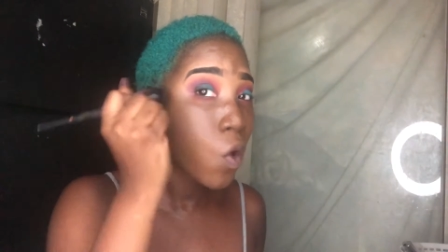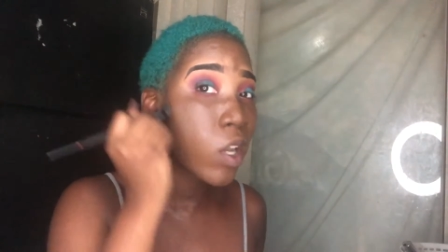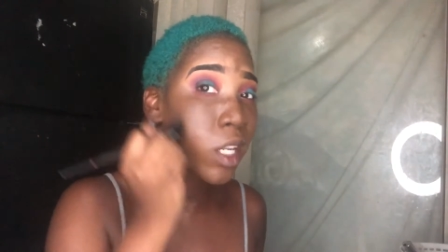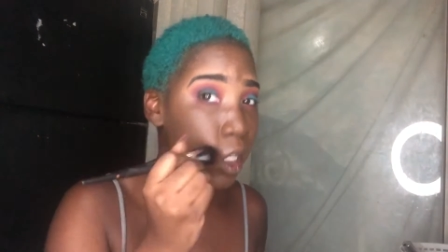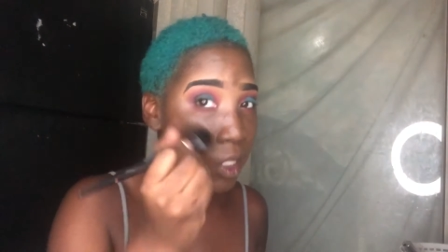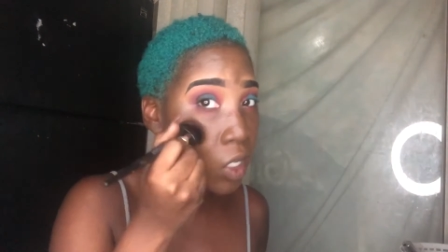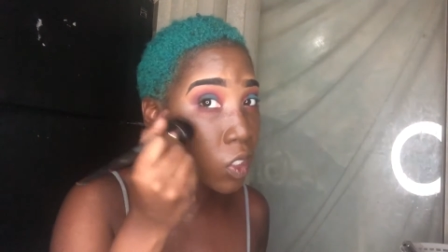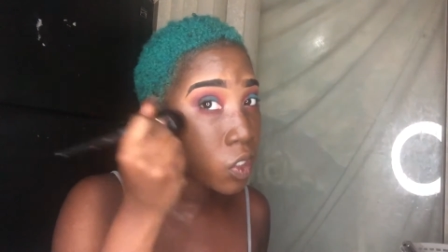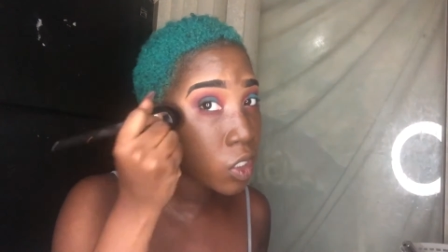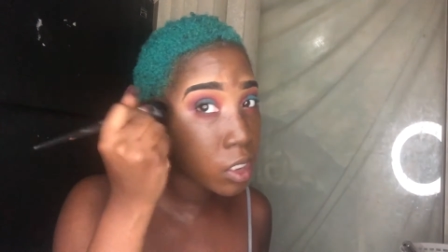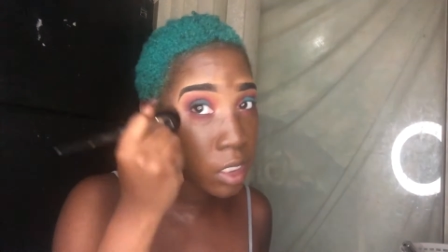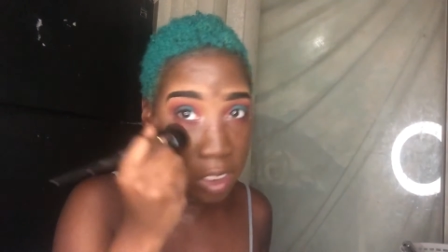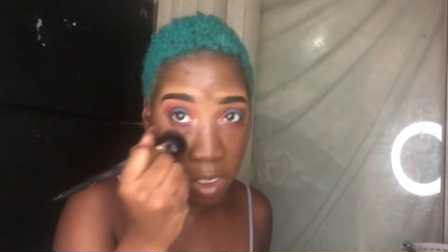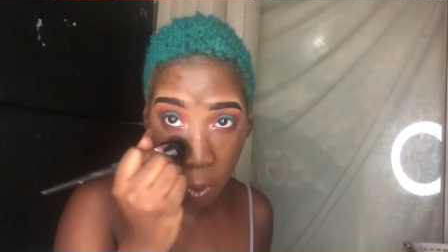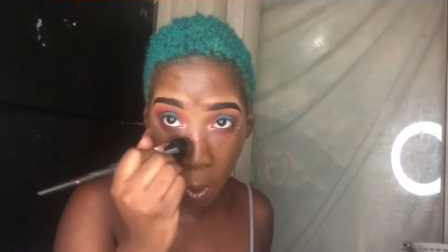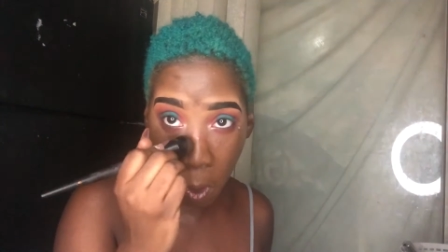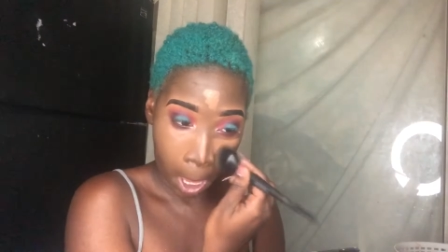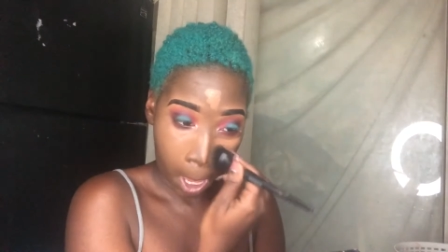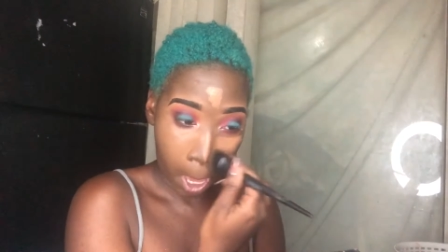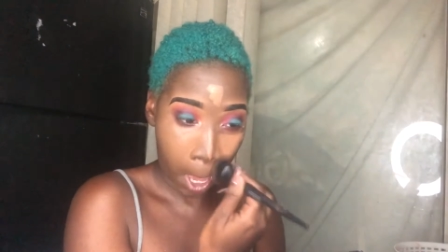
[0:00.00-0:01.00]
in the
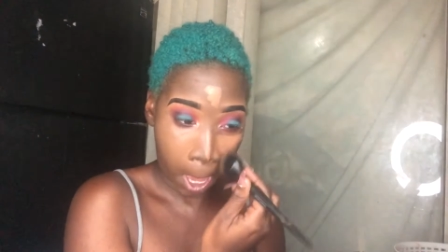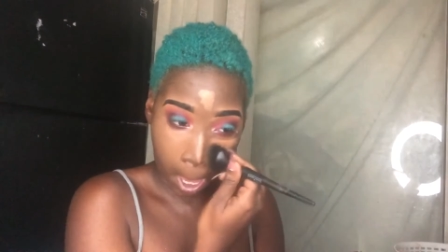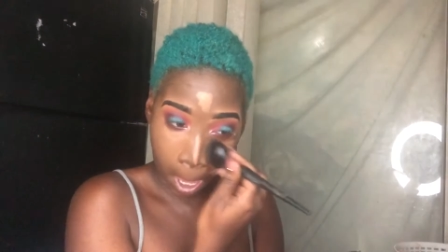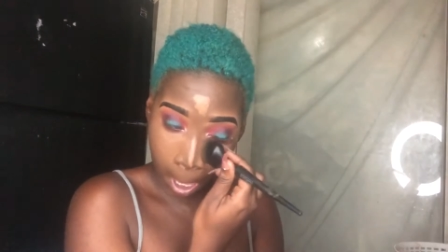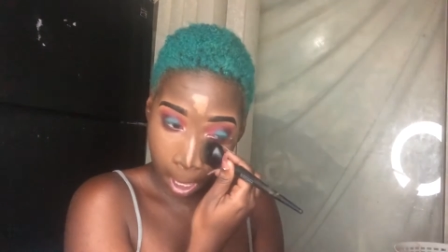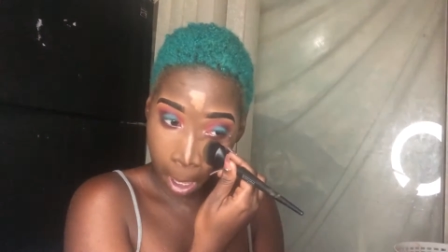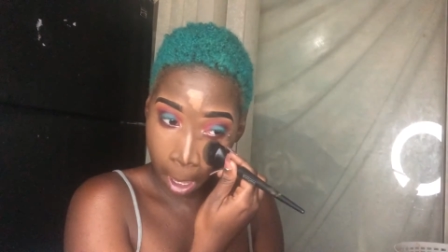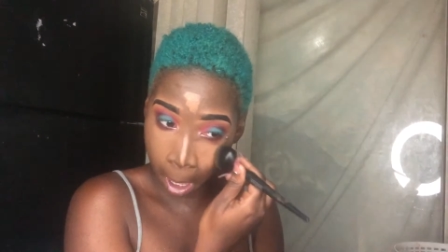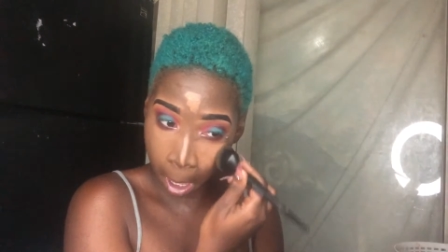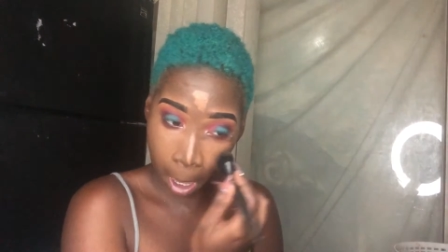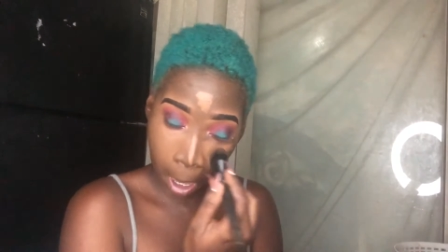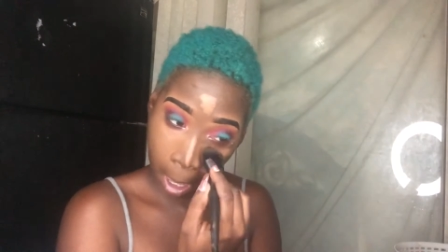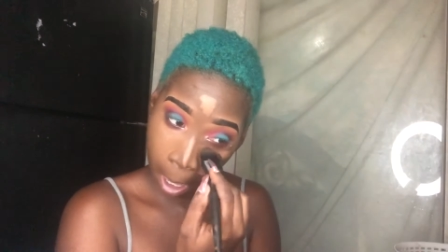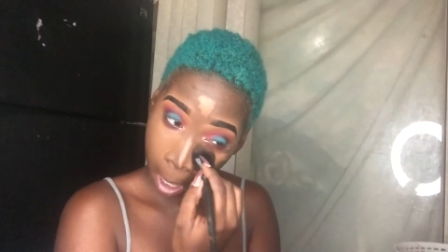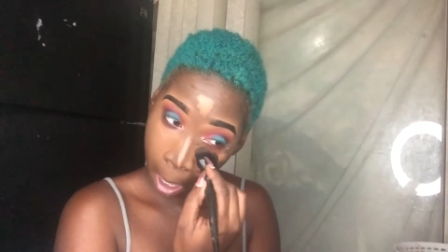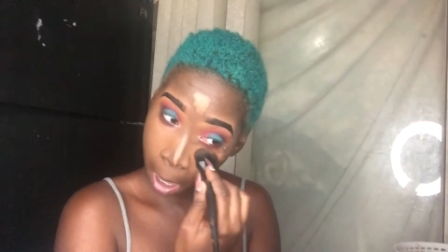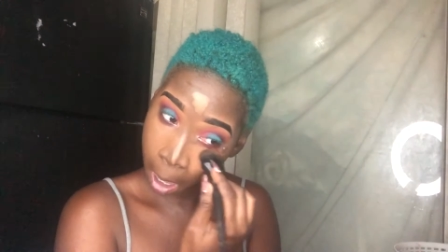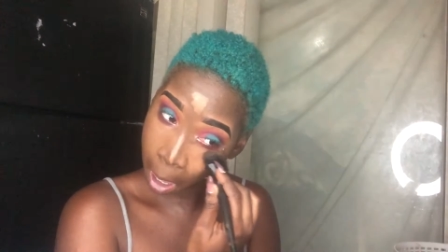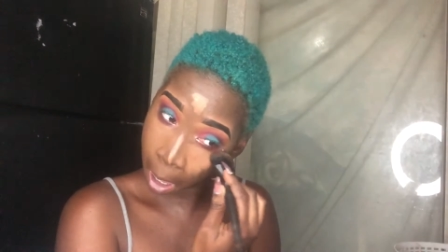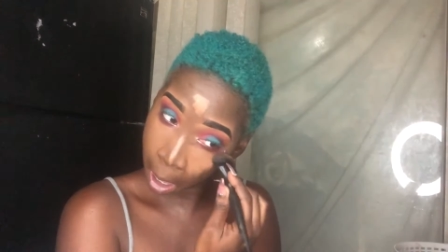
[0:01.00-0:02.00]
premium box to use
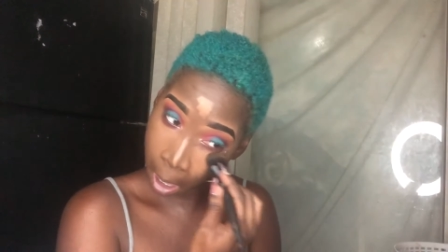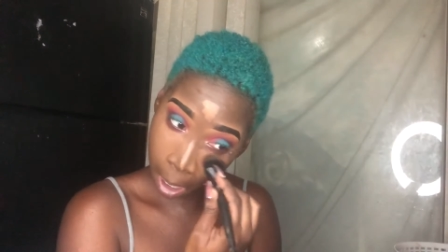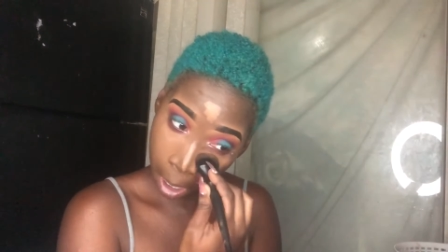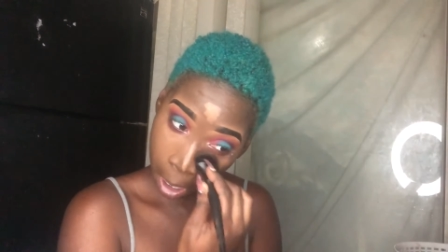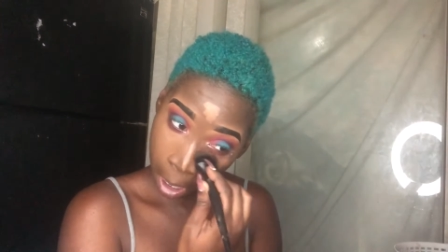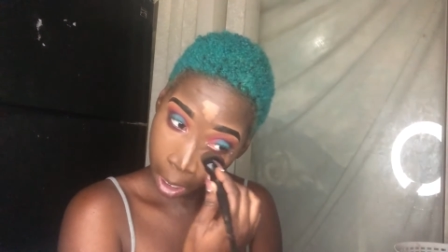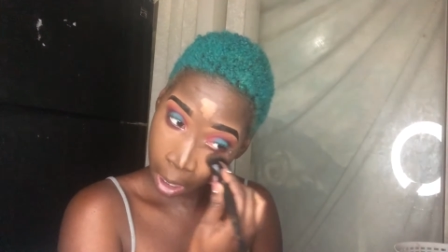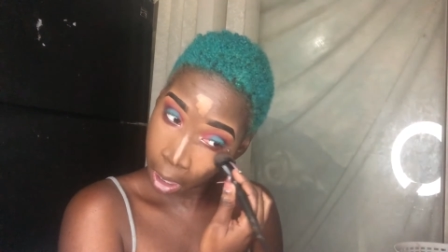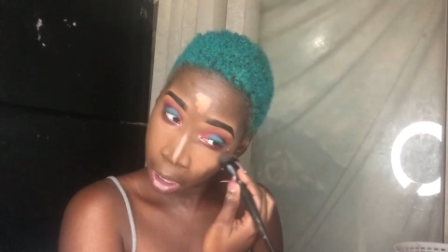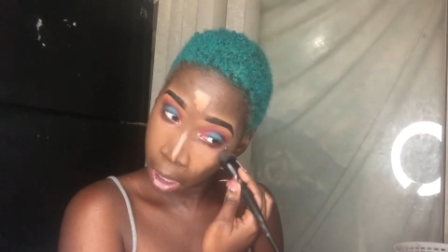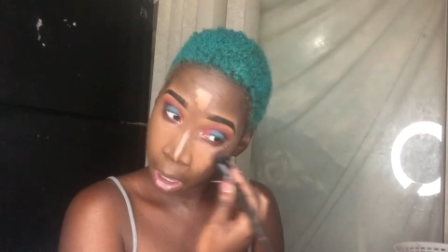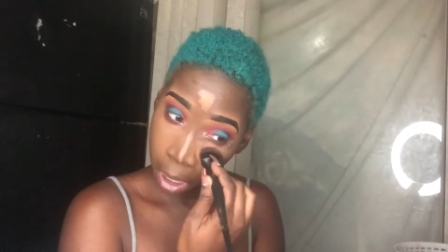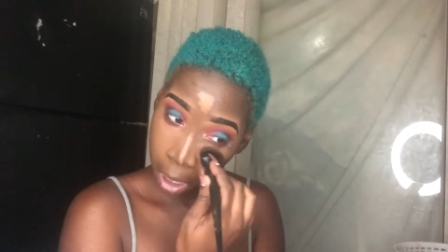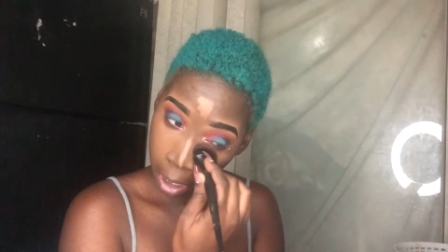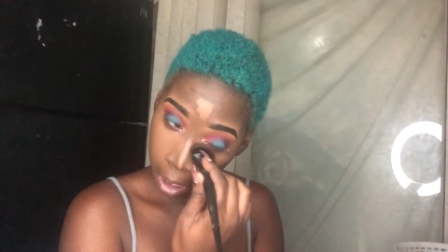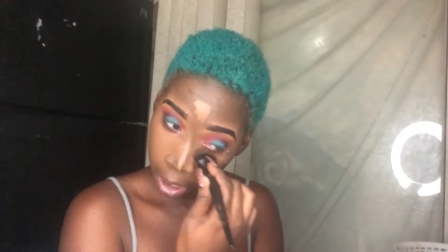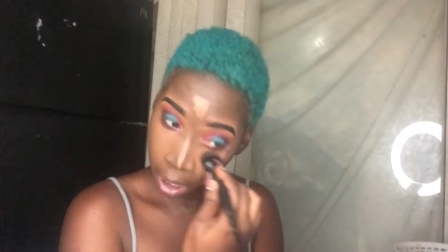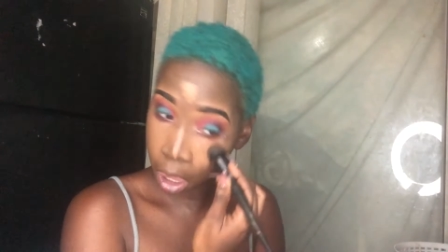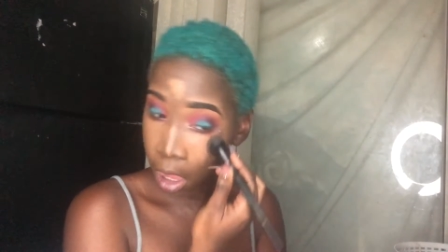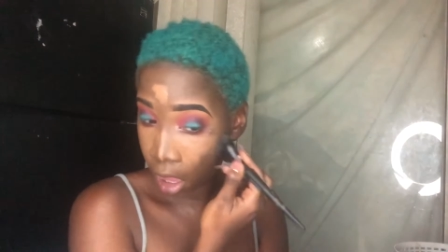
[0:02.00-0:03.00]
them to
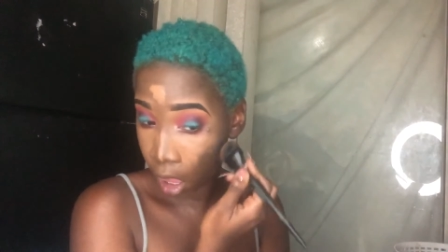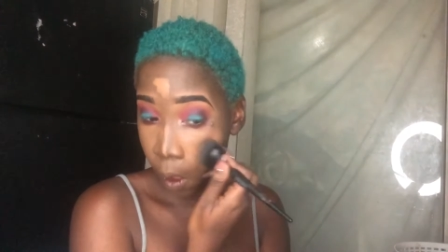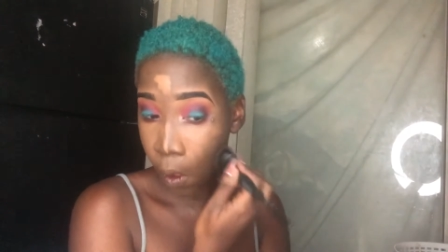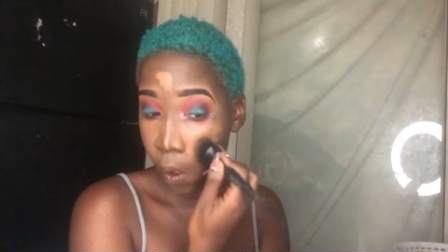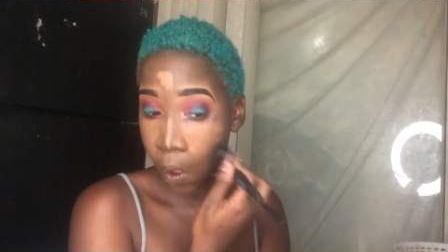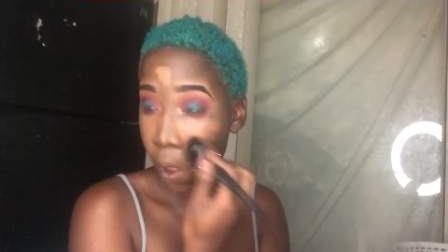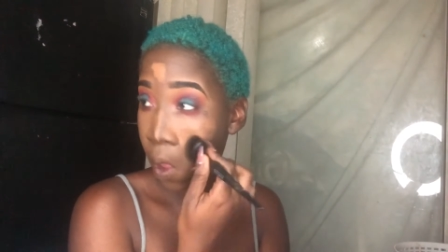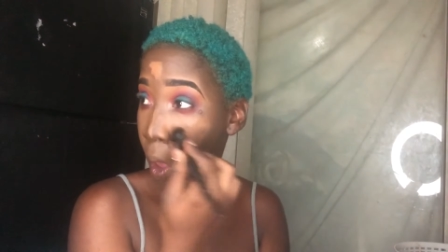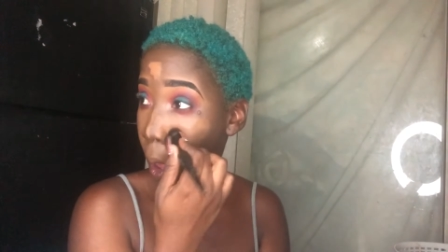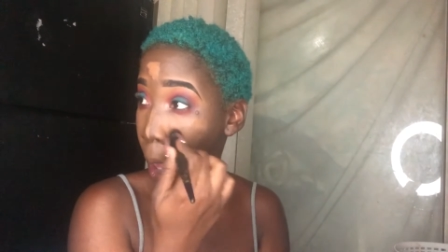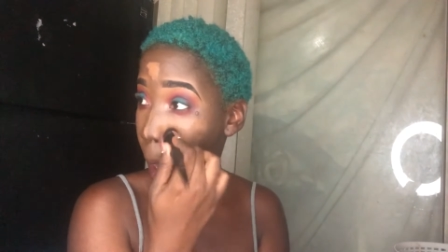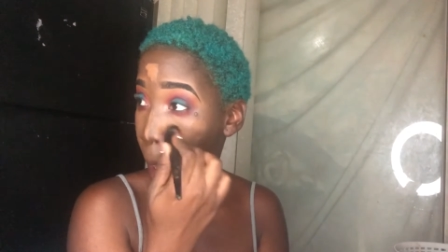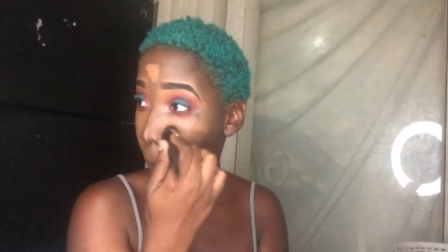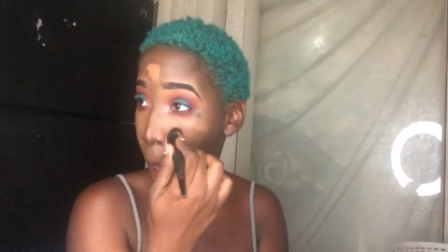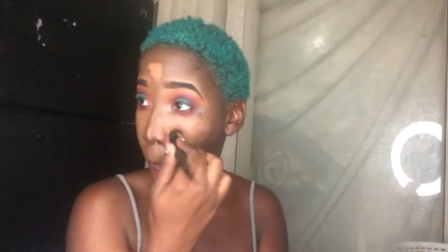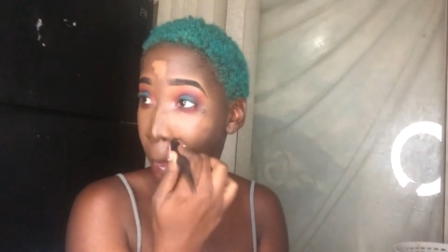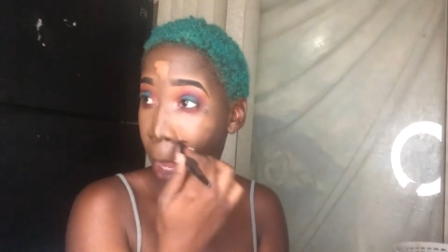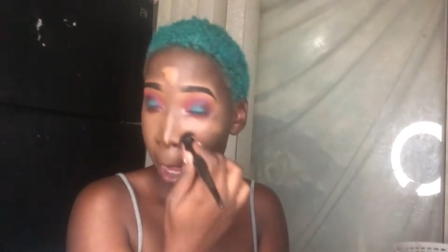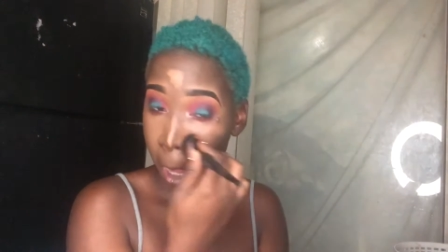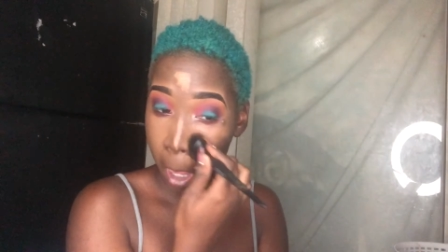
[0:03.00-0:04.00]
get the whole set to
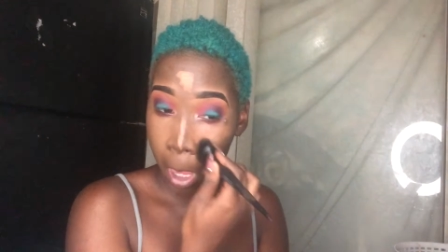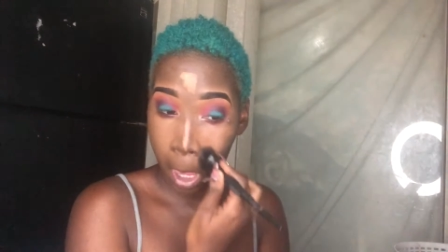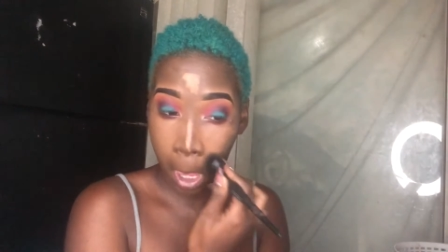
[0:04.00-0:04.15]
use.